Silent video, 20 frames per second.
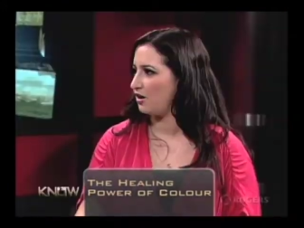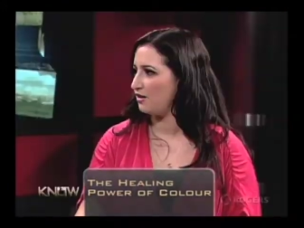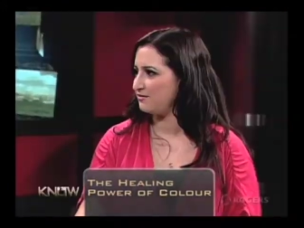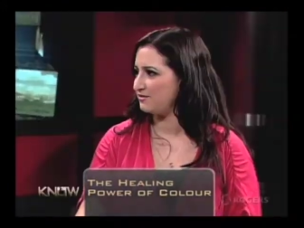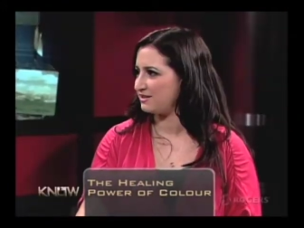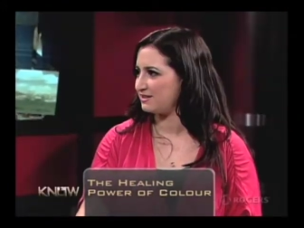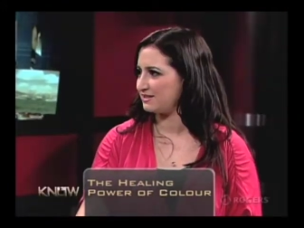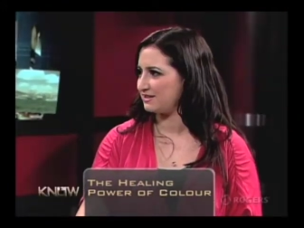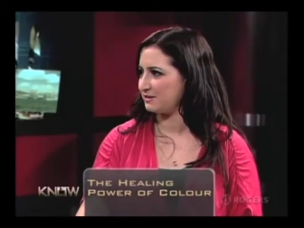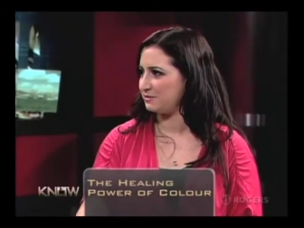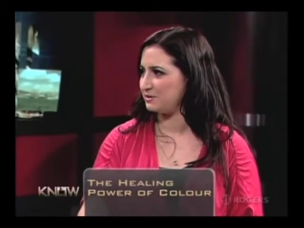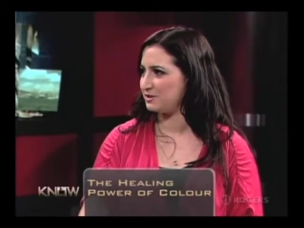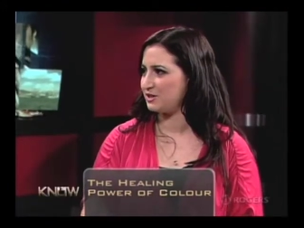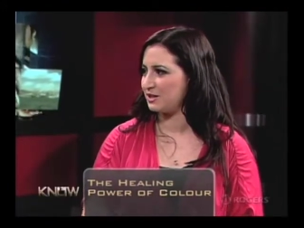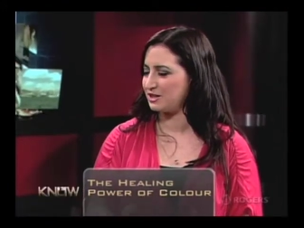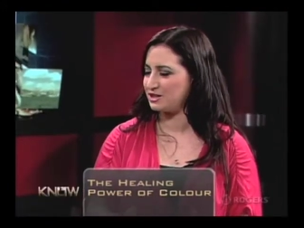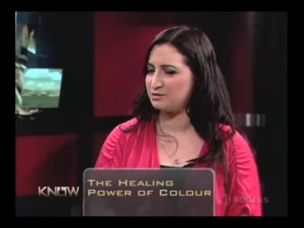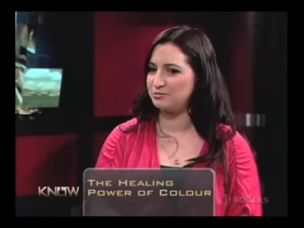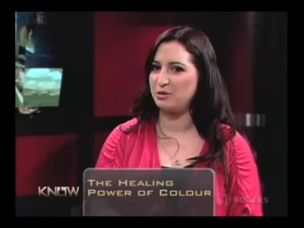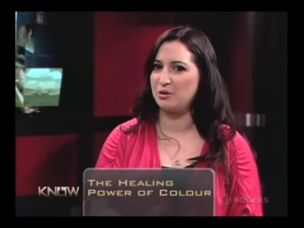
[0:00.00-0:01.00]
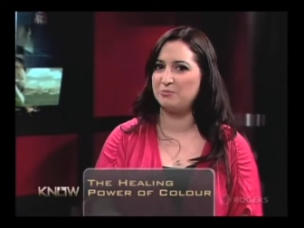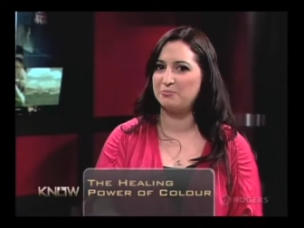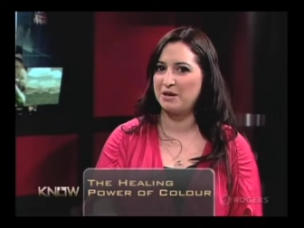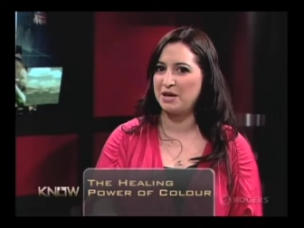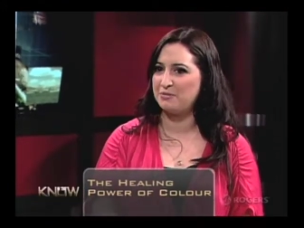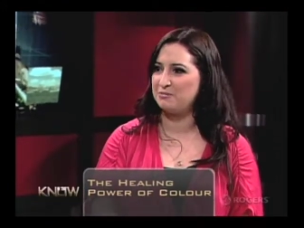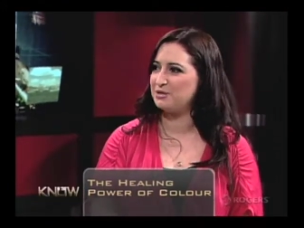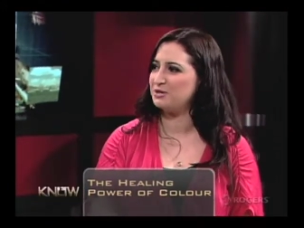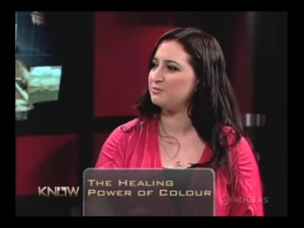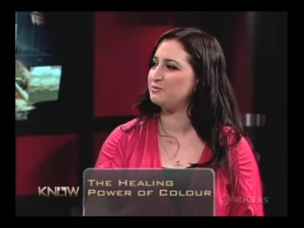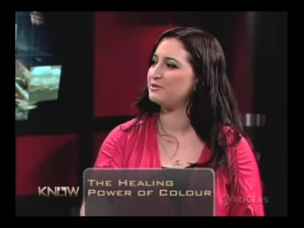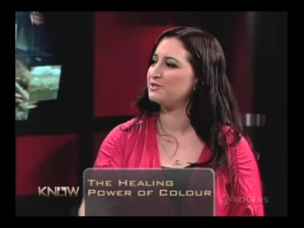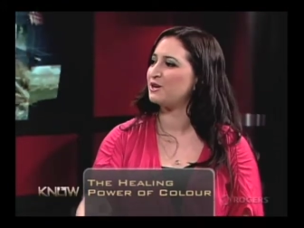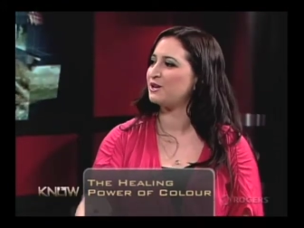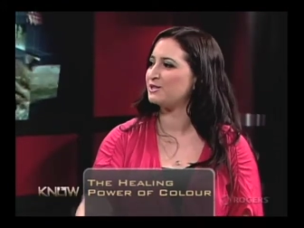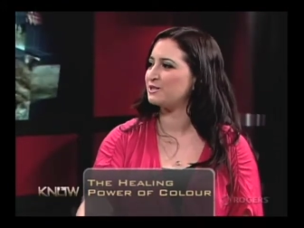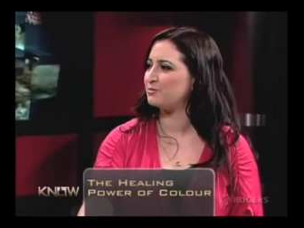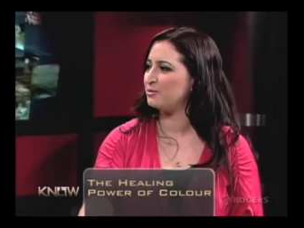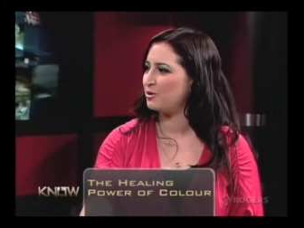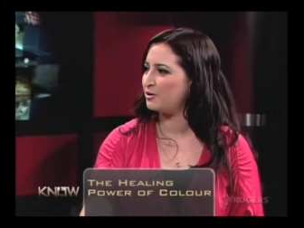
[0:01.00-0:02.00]
obviously. We talked about babies, we
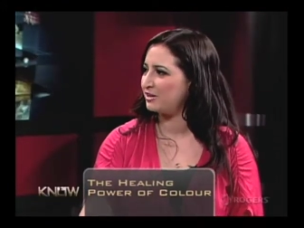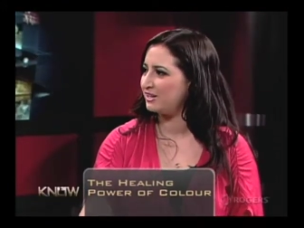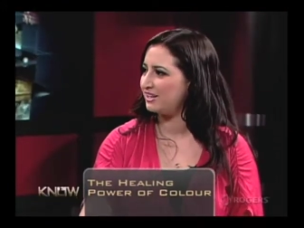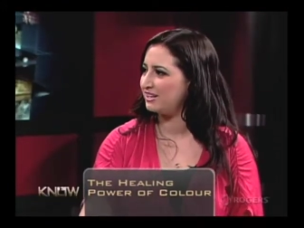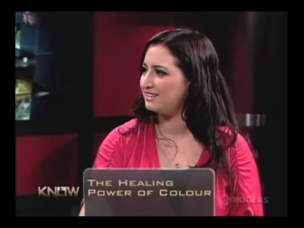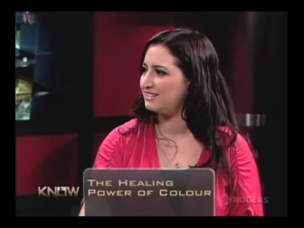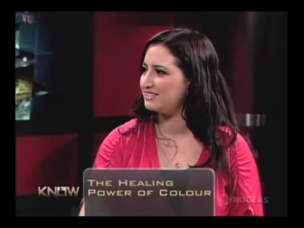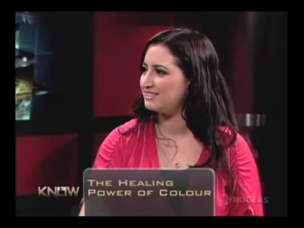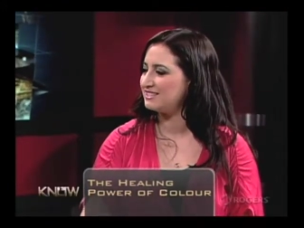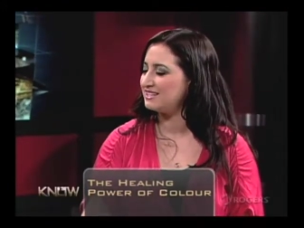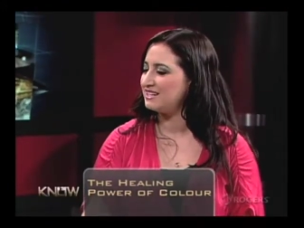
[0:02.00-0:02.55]
talked about kids.